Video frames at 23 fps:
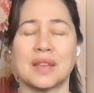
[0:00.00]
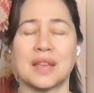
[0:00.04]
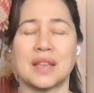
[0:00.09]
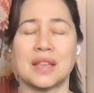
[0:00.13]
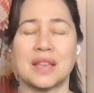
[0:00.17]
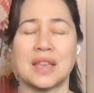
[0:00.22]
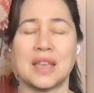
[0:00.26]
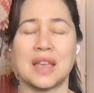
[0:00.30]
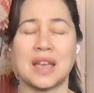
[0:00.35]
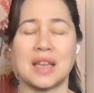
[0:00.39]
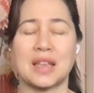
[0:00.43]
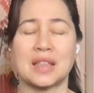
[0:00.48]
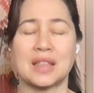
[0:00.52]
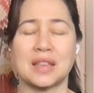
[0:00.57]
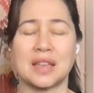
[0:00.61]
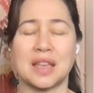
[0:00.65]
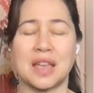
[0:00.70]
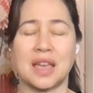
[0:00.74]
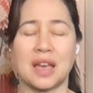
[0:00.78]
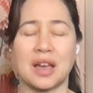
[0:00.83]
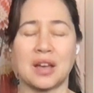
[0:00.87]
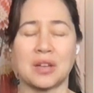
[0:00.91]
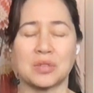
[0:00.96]
And again, the
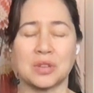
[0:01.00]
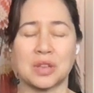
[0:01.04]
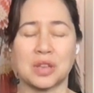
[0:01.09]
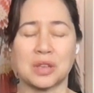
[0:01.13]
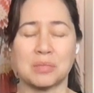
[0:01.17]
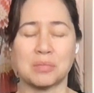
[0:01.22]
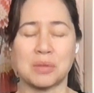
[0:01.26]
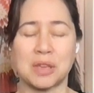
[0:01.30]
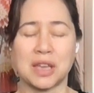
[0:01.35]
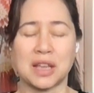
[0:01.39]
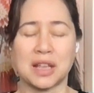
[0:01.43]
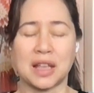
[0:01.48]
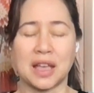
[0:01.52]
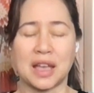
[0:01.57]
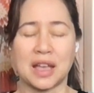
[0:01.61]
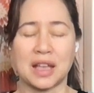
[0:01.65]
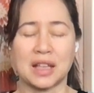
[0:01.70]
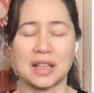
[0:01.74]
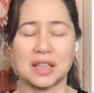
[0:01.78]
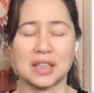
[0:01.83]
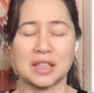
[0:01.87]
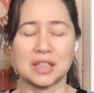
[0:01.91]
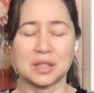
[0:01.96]
count can be at
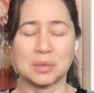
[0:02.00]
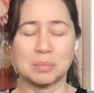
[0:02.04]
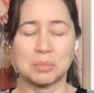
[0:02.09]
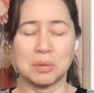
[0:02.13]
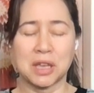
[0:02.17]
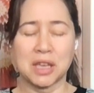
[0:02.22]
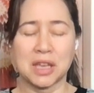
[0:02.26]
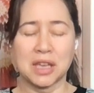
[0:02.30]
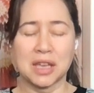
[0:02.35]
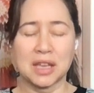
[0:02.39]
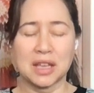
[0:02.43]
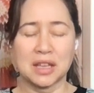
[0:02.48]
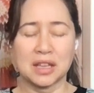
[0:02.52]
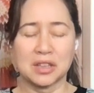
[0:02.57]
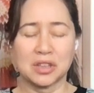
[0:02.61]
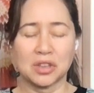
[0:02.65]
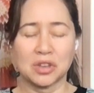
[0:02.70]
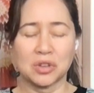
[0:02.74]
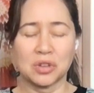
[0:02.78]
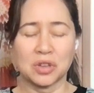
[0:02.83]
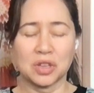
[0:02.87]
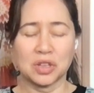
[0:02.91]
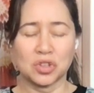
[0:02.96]
any speed,
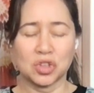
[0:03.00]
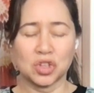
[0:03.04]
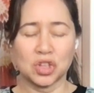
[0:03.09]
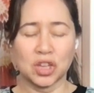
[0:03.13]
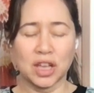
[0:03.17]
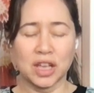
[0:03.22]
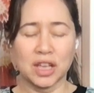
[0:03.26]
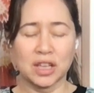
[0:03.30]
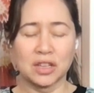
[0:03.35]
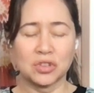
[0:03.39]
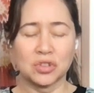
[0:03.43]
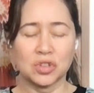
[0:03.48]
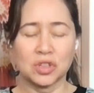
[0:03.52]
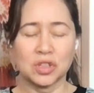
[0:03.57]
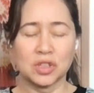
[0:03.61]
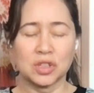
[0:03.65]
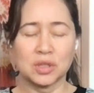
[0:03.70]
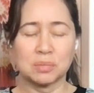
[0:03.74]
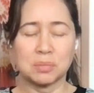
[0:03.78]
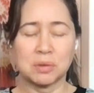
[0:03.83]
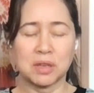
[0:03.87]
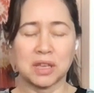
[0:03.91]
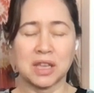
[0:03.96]
and you can change the
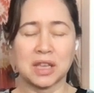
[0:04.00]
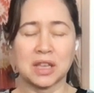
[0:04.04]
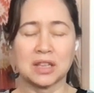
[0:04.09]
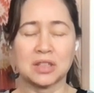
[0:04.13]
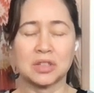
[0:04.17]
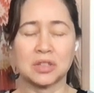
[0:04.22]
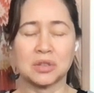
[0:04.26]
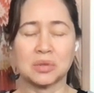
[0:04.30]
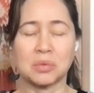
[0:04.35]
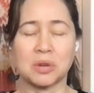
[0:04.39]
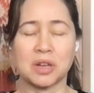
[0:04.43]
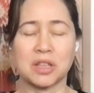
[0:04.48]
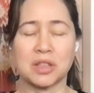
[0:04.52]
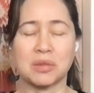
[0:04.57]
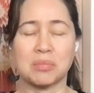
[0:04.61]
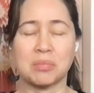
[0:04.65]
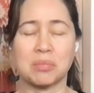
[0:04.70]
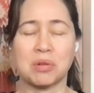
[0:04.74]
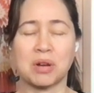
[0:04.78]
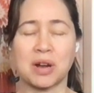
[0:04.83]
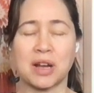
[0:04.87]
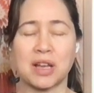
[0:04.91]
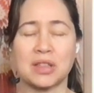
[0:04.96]
speed to what the
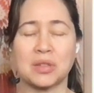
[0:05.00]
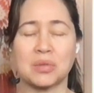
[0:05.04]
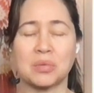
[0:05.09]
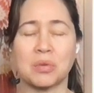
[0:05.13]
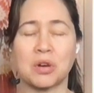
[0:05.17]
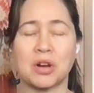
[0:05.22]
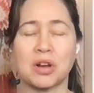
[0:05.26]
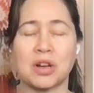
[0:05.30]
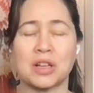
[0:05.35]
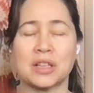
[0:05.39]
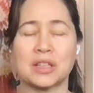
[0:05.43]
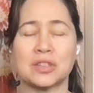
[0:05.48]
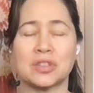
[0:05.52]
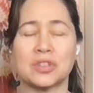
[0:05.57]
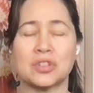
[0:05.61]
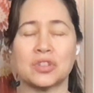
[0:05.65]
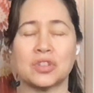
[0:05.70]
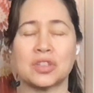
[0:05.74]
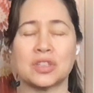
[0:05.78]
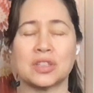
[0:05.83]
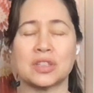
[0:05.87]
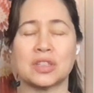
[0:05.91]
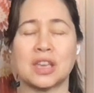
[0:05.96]
breath wants.
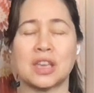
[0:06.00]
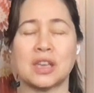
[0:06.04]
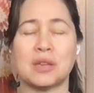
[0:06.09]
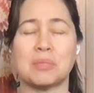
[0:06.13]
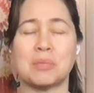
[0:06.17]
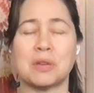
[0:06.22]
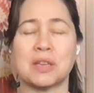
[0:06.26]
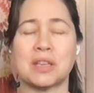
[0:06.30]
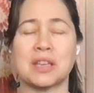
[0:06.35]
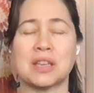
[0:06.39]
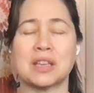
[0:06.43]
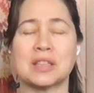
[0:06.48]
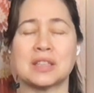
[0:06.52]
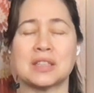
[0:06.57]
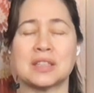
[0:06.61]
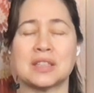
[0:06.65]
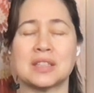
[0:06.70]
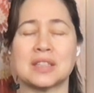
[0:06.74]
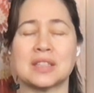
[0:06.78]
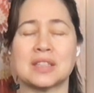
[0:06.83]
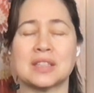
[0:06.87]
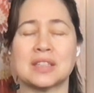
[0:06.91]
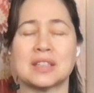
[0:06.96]
Just keep it
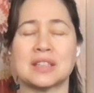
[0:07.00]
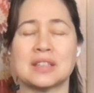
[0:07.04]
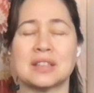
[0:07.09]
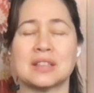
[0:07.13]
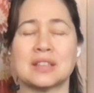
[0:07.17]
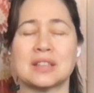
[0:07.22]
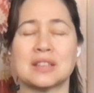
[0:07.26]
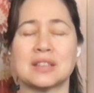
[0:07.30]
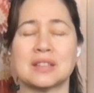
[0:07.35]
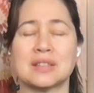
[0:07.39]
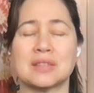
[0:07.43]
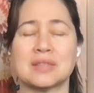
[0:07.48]
consistent.